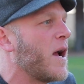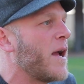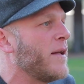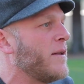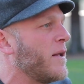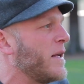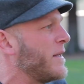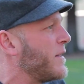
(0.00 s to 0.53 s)

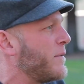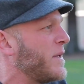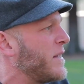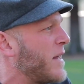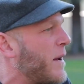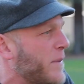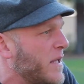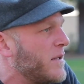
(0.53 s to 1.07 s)
And
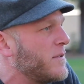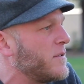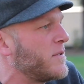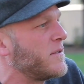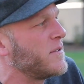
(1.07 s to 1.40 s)
like, I mean.